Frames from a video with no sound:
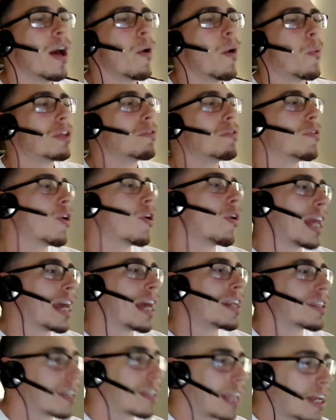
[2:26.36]
whether or not
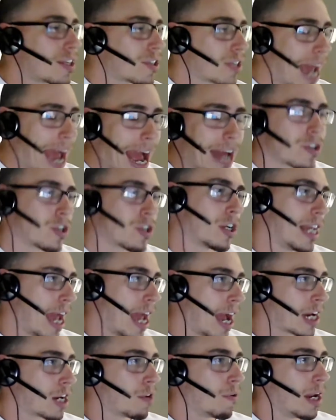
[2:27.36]
that's actually
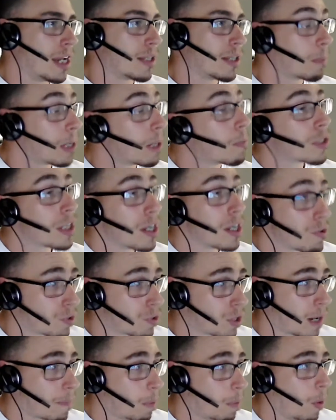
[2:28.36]
accurate is, but it was an
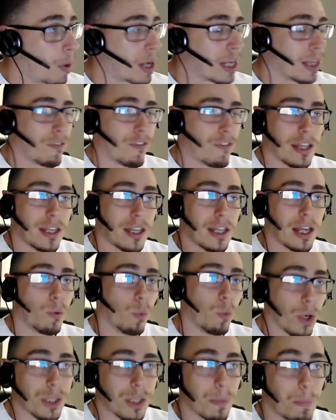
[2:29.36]
interesting point, the fact that there
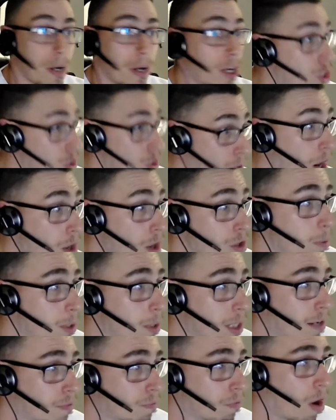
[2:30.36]
was because you were
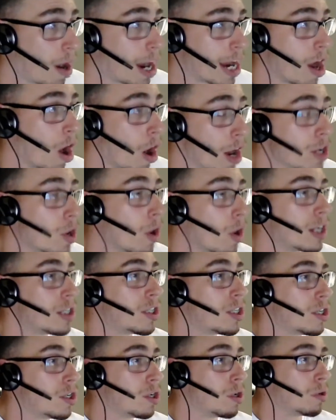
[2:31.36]
100% right. I got
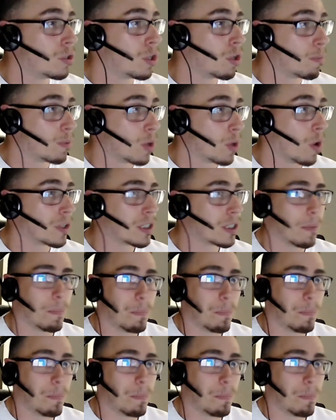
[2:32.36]
into YouTube not to